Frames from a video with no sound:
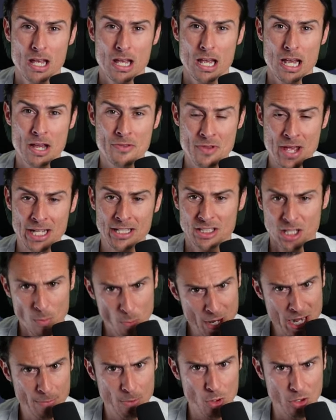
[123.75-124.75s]
And then some
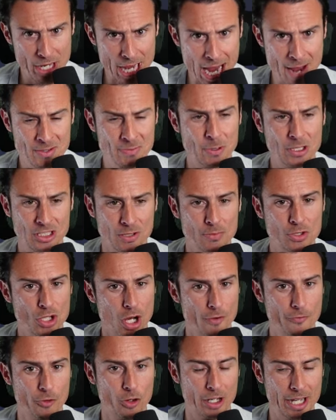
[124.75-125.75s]
winnable games, but some
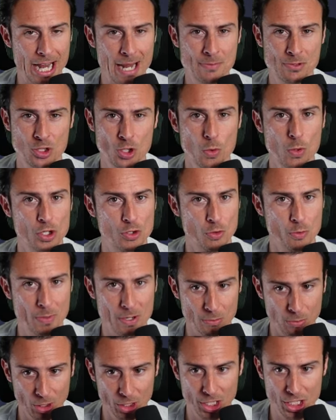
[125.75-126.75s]
tougher games too, which will be
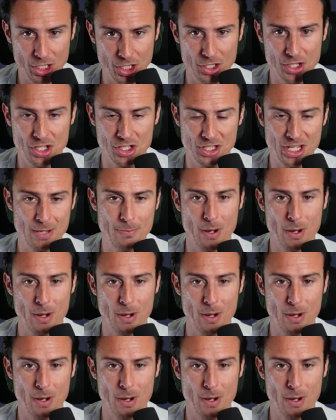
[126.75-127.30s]
really good to see.